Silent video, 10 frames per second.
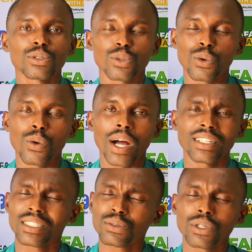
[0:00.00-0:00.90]
So I
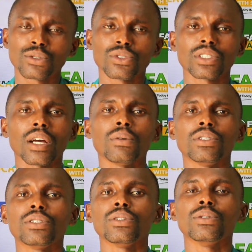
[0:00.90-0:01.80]
just want to share
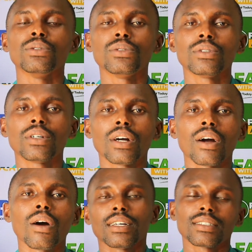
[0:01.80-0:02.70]
with you
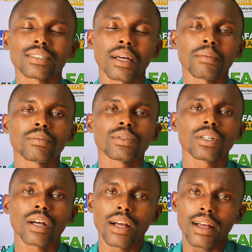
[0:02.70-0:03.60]
some
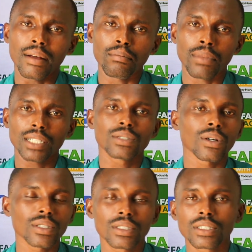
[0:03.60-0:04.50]

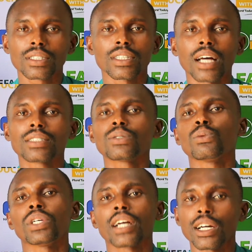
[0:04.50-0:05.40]
methods that
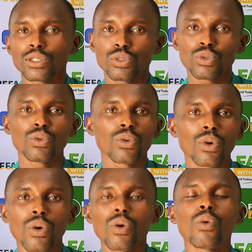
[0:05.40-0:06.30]
we can do
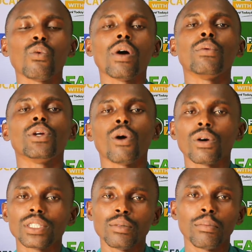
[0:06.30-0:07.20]
when we
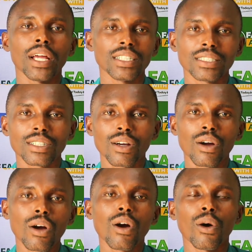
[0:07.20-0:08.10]
all depend
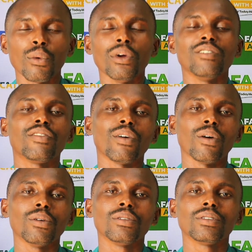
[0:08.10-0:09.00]
on
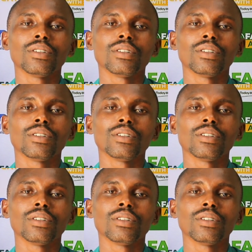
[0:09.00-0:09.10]
rainfall.